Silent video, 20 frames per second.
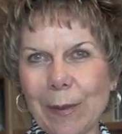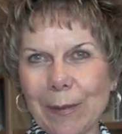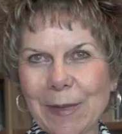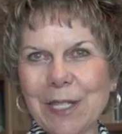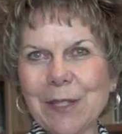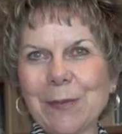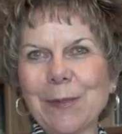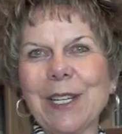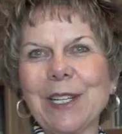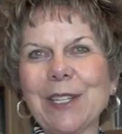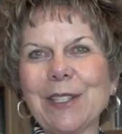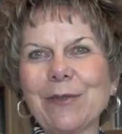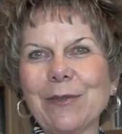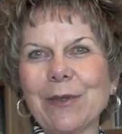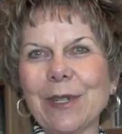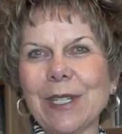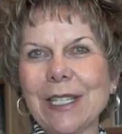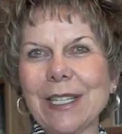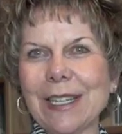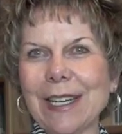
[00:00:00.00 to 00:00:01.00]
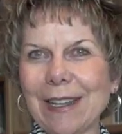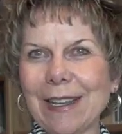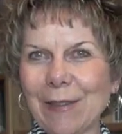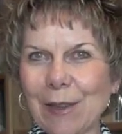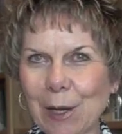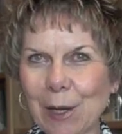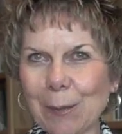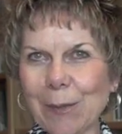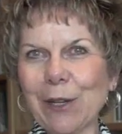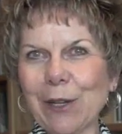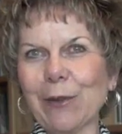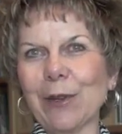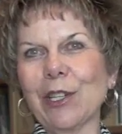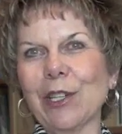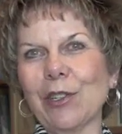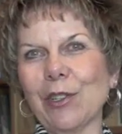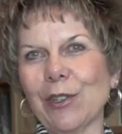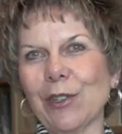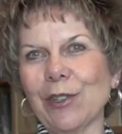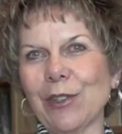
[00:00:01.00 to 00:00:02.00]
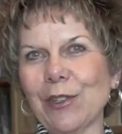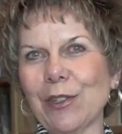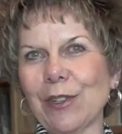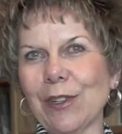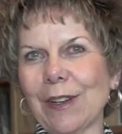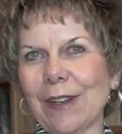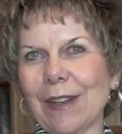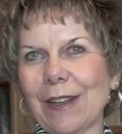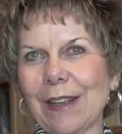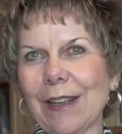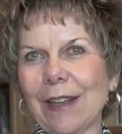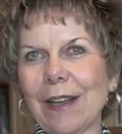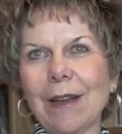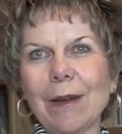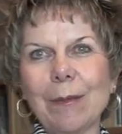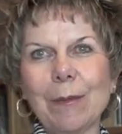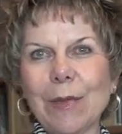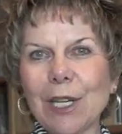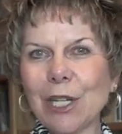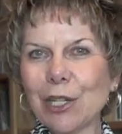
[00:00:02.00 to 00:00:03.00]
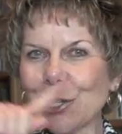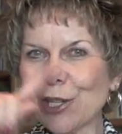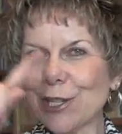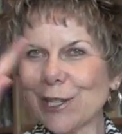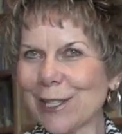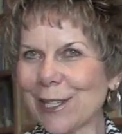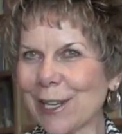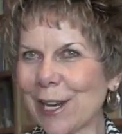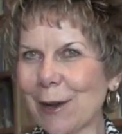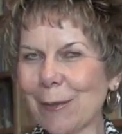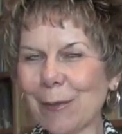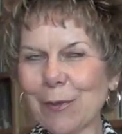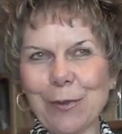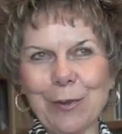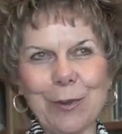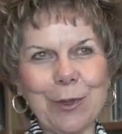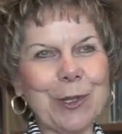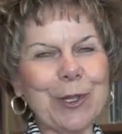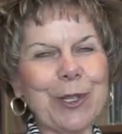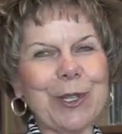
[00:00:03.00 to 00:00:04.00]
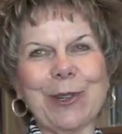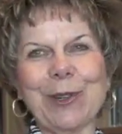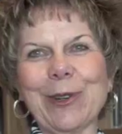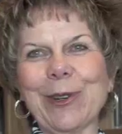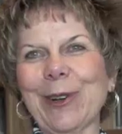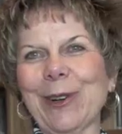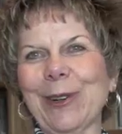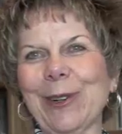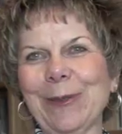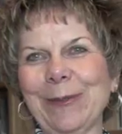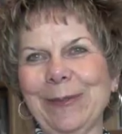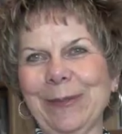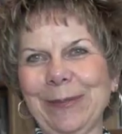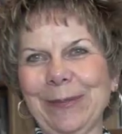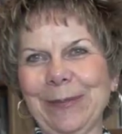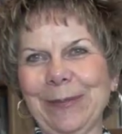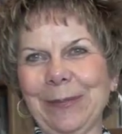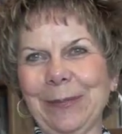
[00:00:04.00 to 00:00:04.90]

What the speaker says: women's ministries in the immigrant church. Missions come full circle.